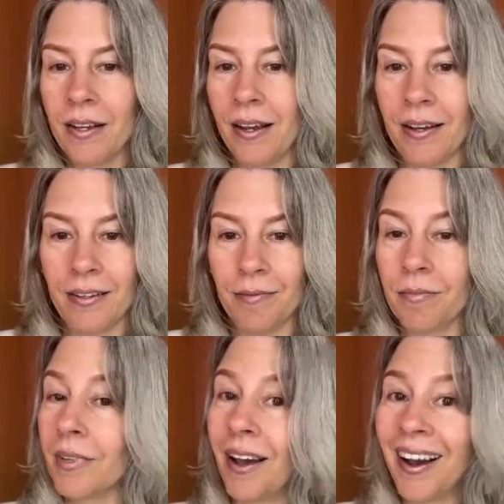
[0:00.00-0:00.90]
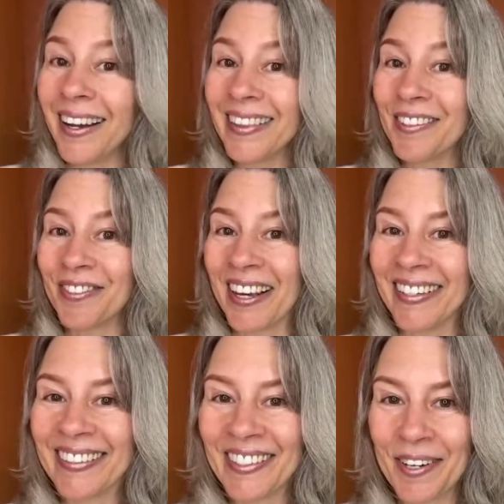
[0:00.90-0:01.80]
And I love
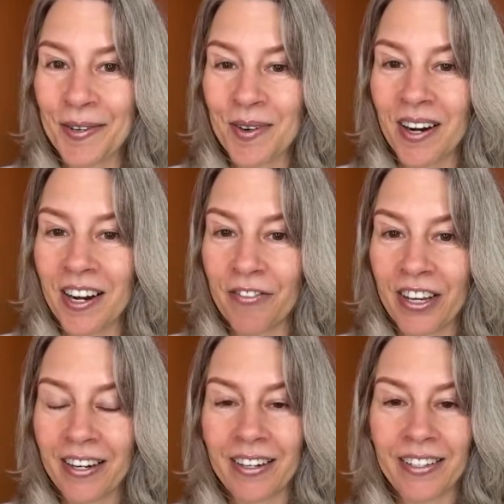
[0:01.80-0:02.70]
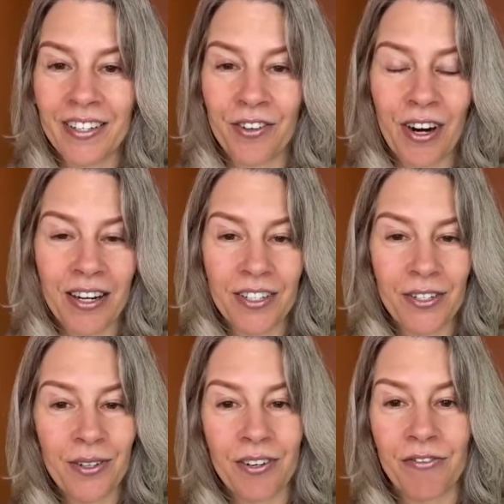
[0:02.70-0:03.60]
that. So I've added it to
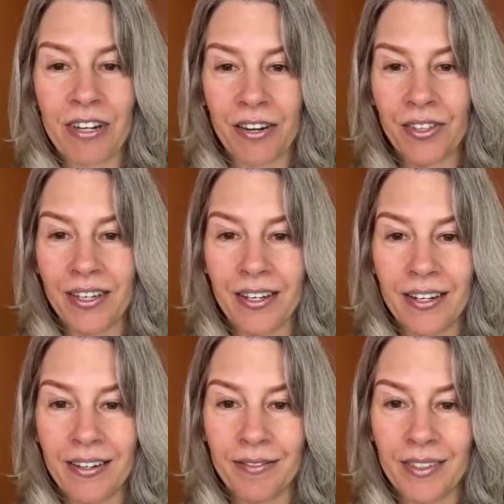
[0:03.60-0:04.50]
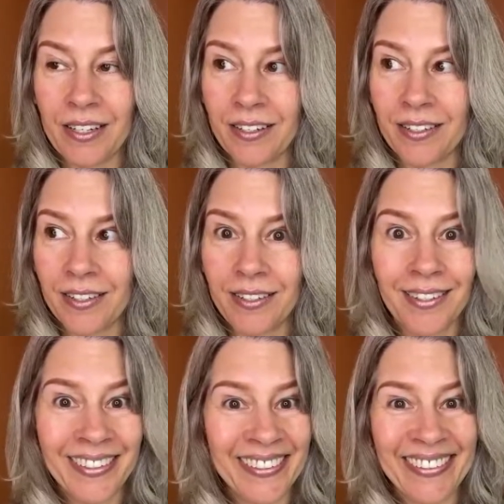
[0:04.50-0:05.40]
gratitude and found that it is
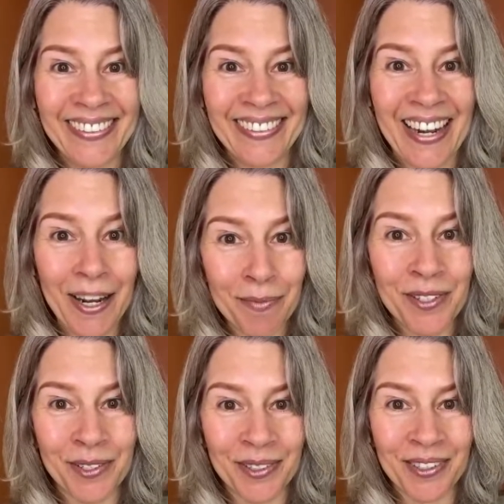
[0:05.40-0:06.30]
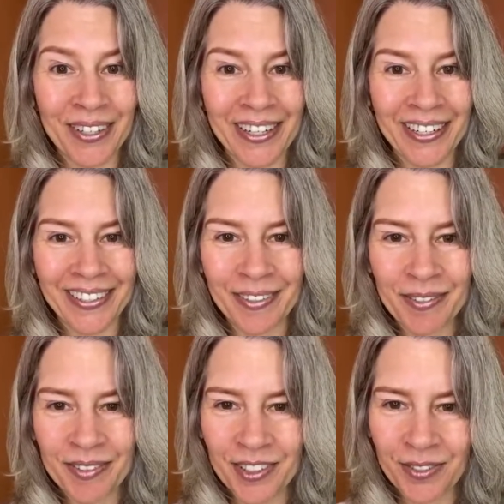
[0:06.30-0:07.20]
absolutely great.
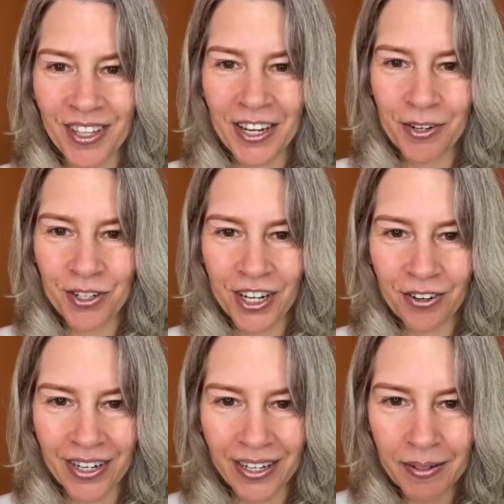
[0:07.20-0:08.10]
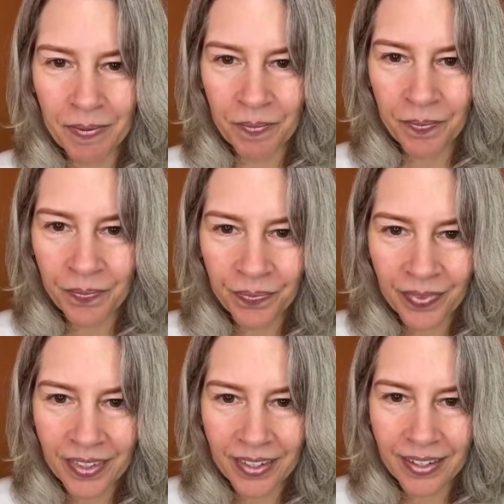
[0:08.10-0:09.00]
So thank you, Sherry.
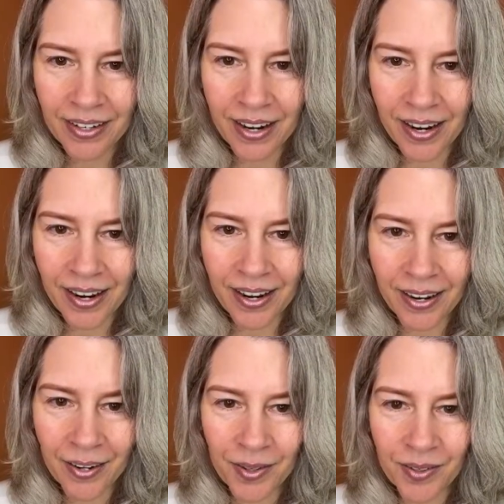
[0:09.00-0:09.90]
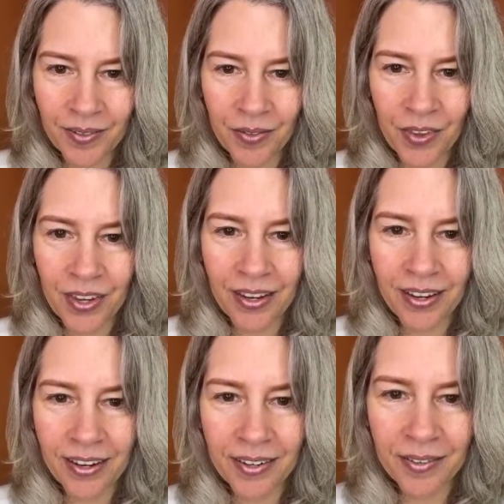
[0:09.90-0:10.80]
Now,
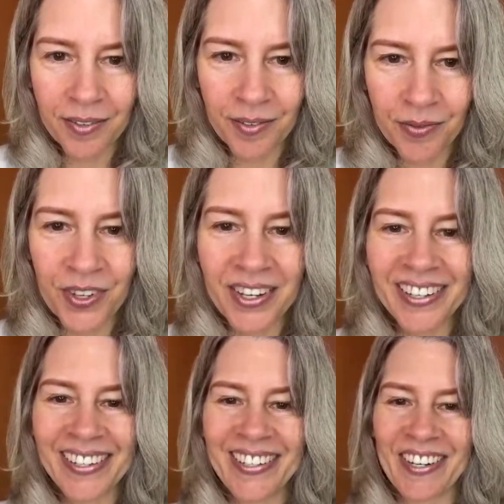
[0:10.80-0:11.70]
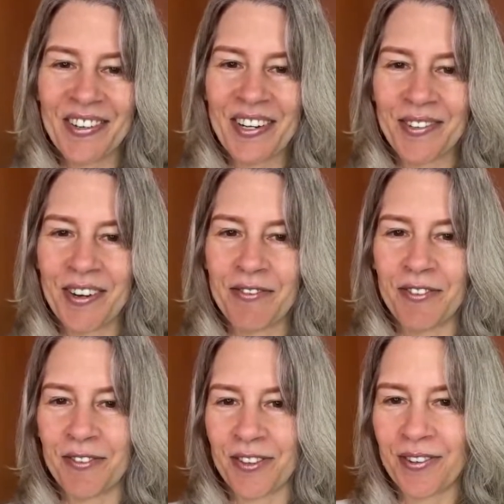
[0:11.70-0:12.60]
yeah, Sherry is
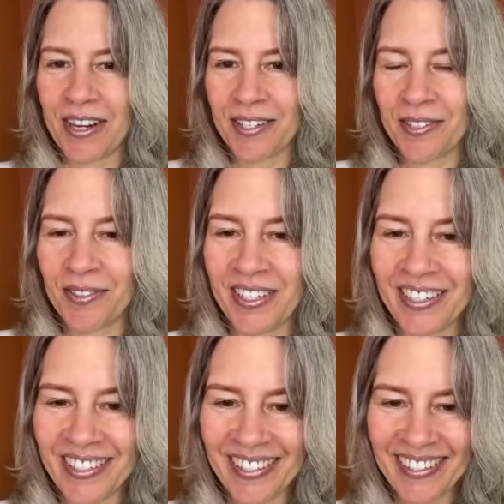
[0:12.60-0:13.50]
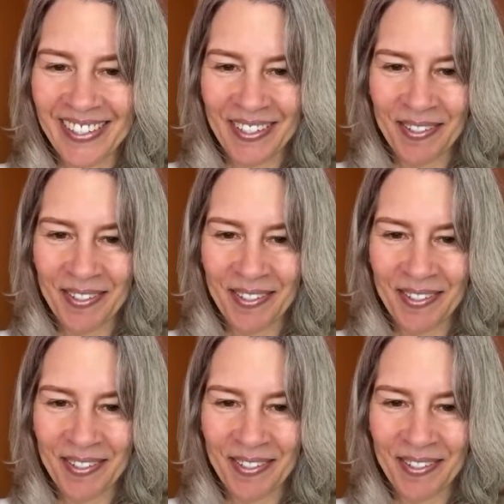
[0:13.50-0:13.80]
grateful for the gratitude teaching.